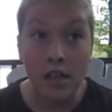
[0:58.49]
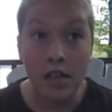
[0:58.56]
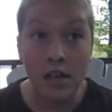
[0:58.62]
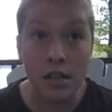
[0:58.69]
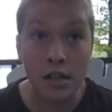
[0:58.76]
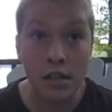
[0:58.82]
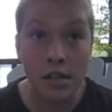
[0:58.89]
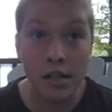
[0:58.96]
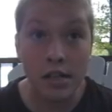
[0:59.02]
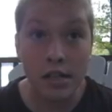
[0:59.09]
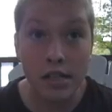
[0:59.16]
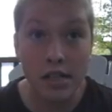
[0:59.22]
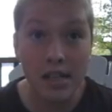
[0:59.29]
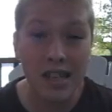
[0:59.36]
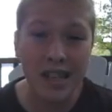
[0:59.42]
I
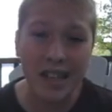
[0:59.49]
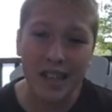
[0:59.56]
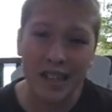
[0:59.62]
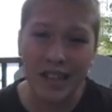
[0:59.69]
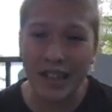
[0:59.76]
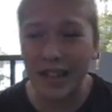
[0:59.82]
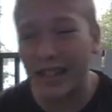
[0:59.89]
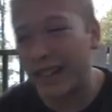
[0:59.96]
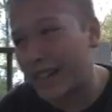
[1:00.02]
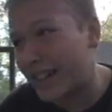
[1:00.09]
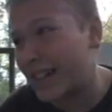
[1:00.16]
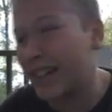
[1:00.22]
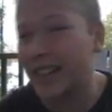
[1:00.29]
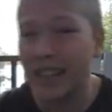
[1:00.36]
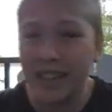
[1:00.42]

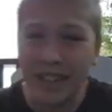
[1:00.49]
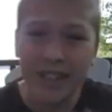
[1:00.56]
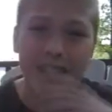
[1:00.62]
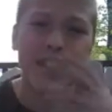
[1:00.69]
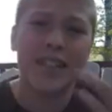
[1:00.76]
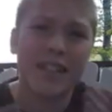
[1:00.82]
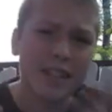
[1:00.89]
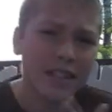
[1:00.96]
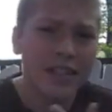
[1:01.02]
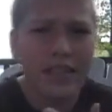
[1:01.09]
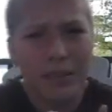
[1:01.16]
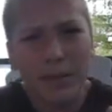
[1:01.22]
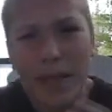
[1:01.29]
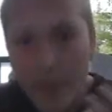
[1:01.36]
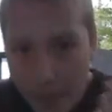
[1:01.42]
kinda chucked
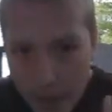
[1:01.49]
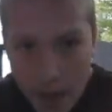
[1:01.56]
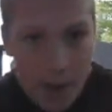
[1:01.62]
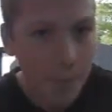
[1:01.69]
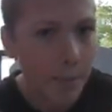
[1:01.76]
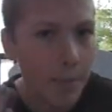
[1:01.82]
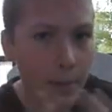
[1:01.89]
some at them.